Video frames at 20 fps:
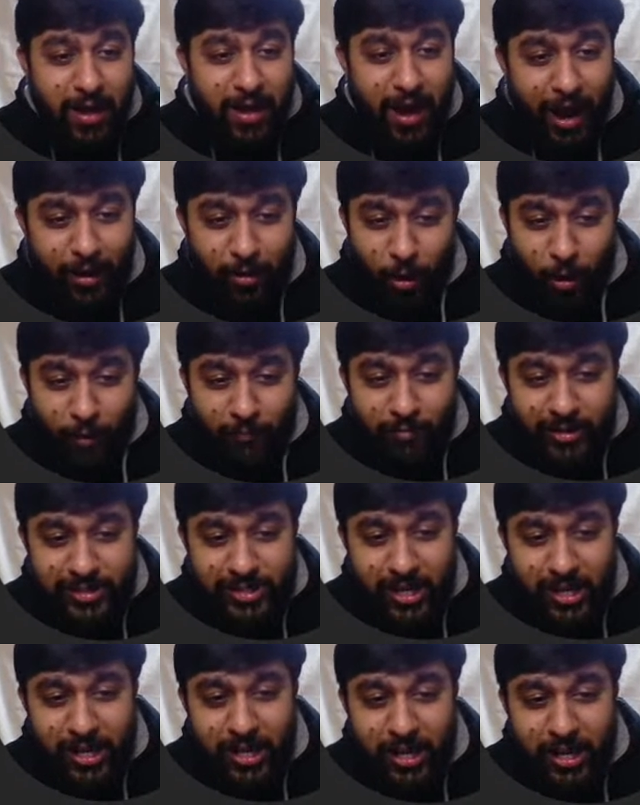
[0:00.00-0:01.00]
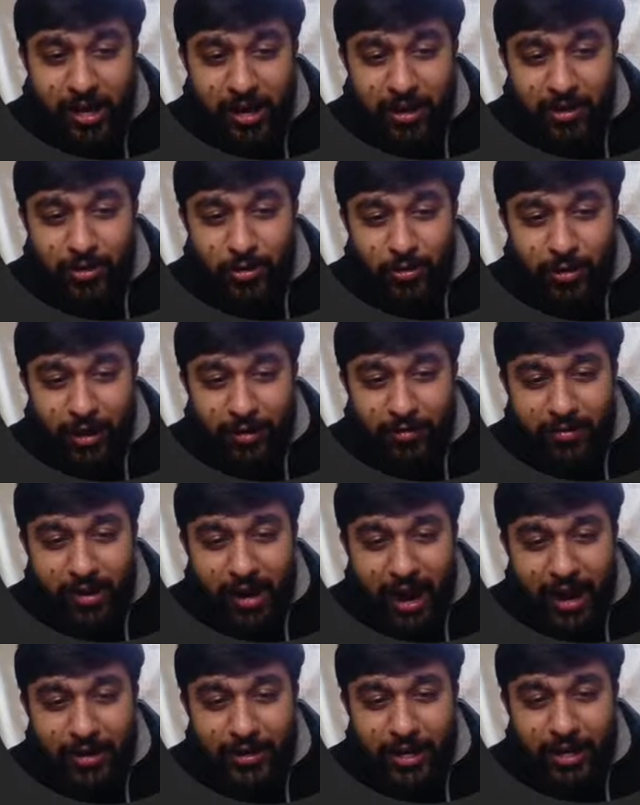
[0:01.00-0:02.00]
And obviously you can
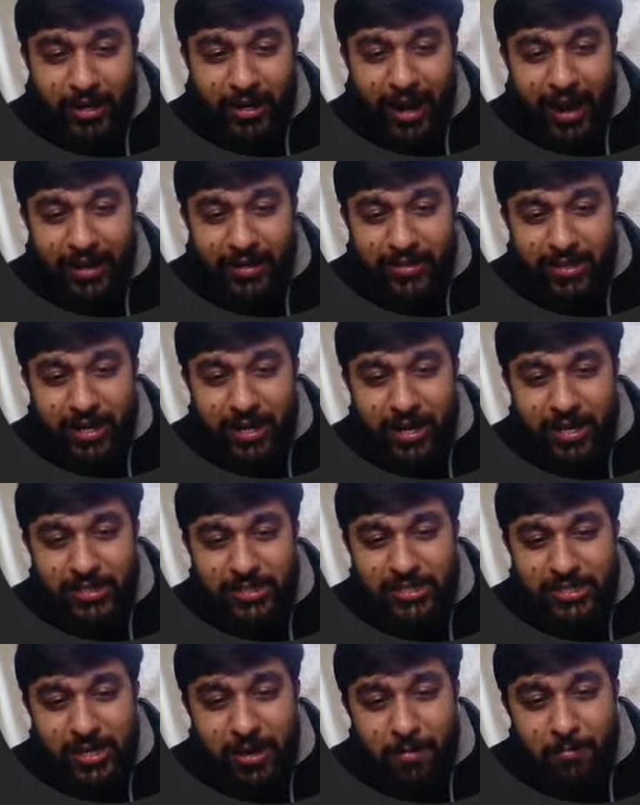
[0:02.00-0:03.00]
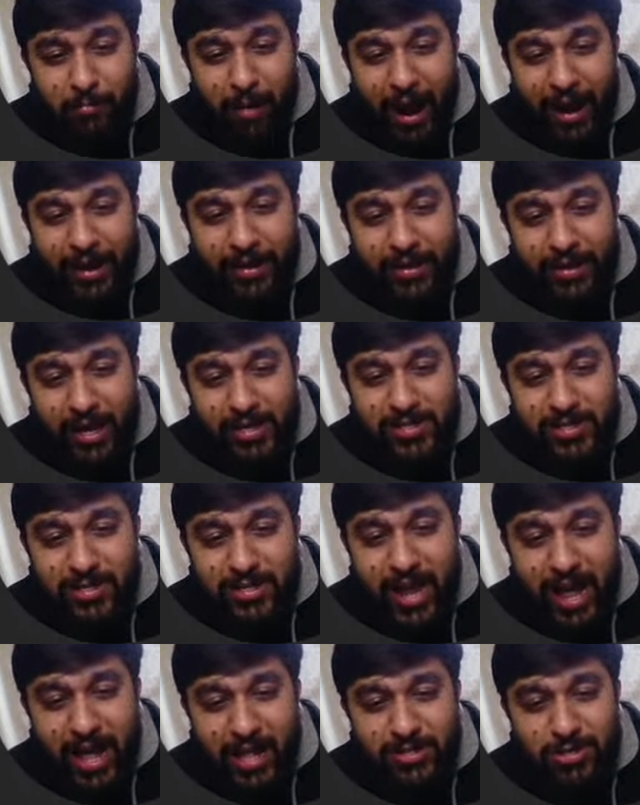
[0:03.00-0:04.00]
write it like this, minus
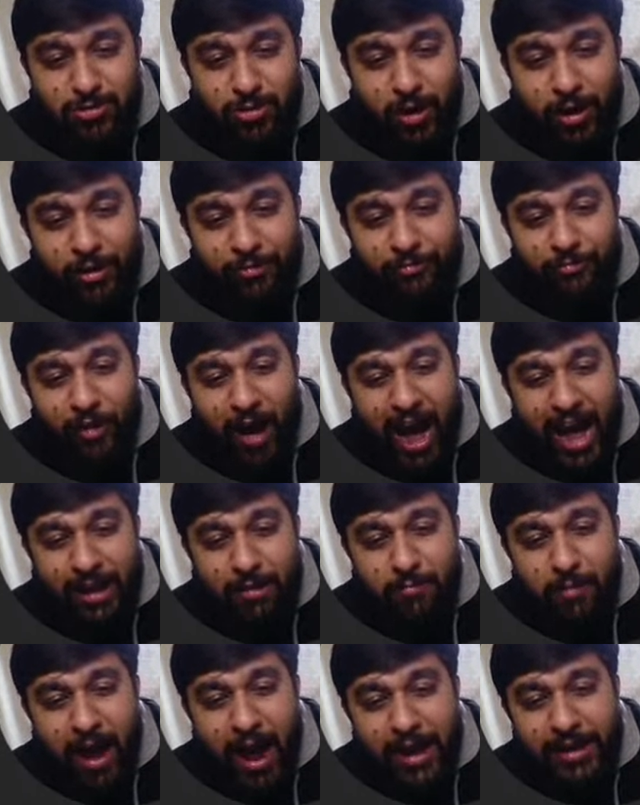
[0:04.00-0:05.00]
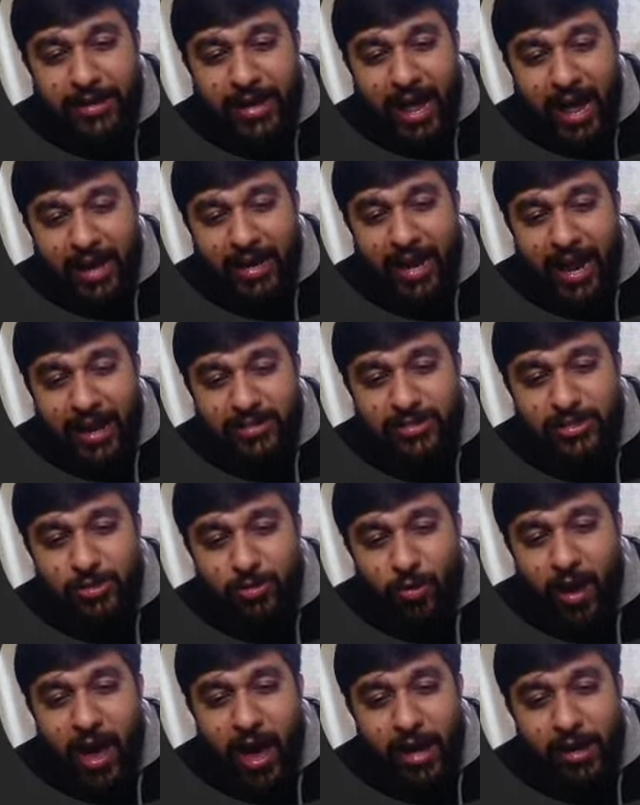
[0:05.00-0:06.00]
del square phi by del x
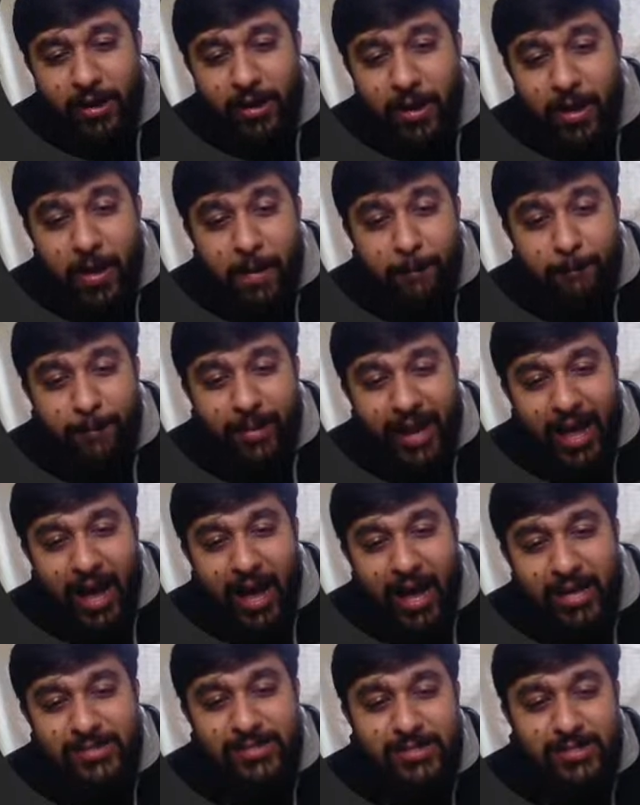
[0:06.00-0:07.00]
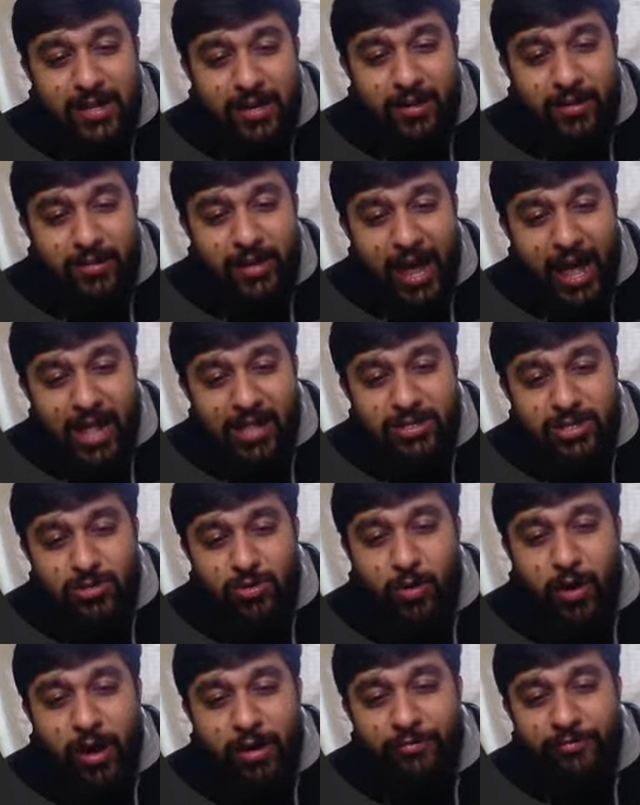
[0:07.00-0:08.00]
square plus del
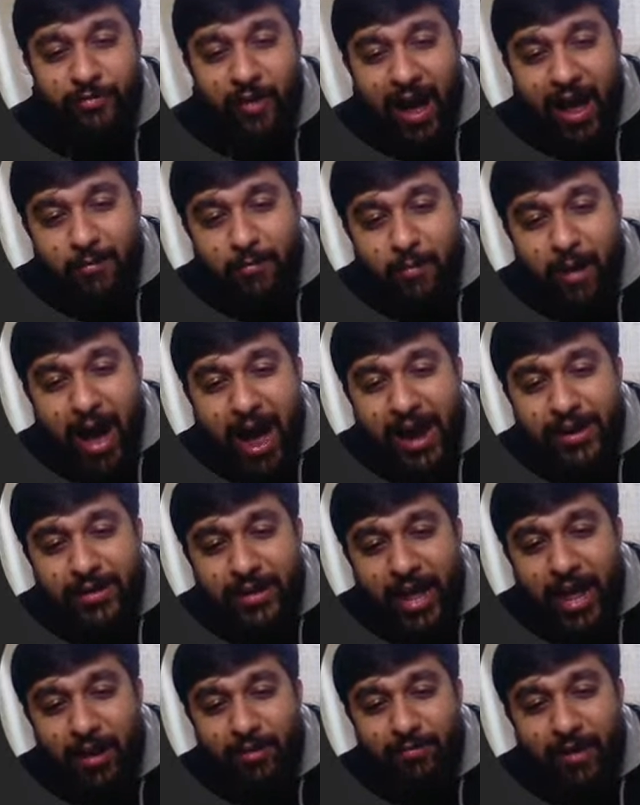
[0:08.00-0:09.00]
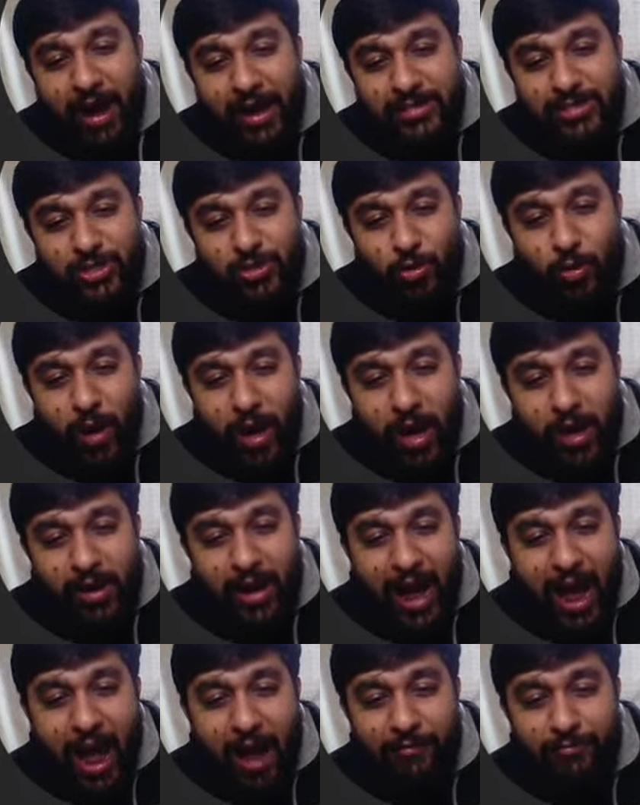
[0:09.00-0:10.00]
square phi by del y square.
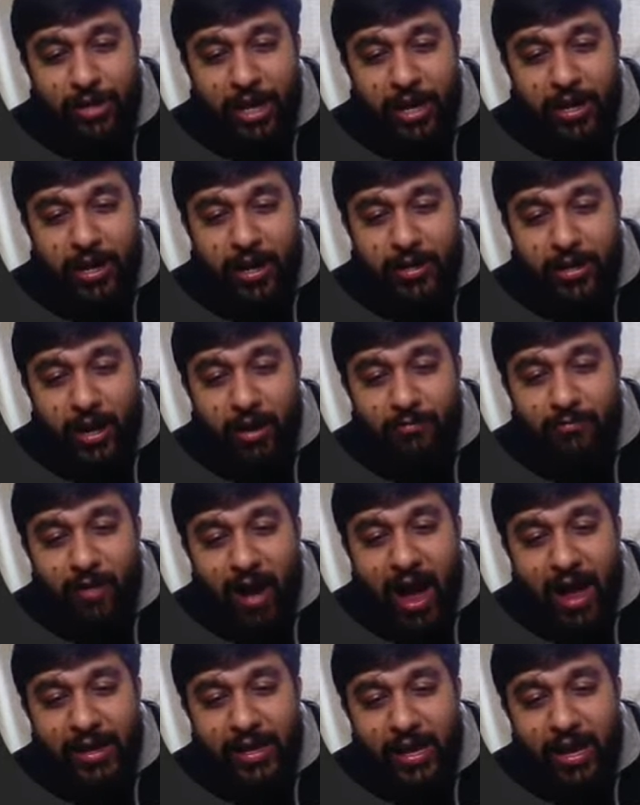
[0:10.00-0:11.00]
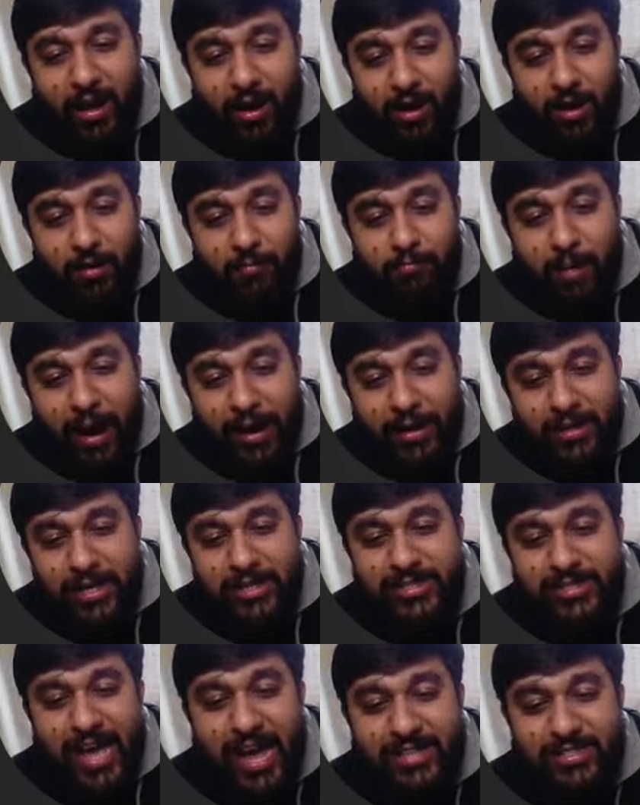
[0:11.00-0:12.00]
I have taken a y
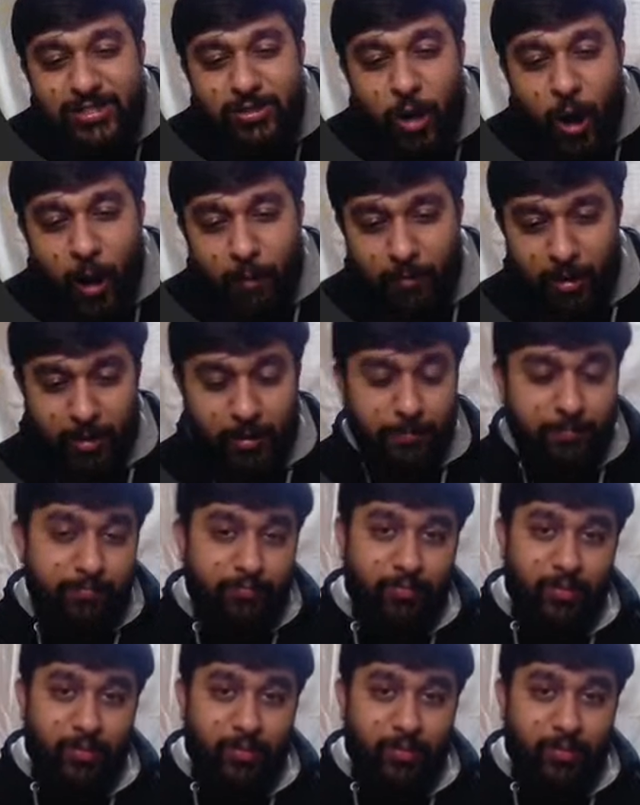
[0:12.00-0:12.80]
minus as common.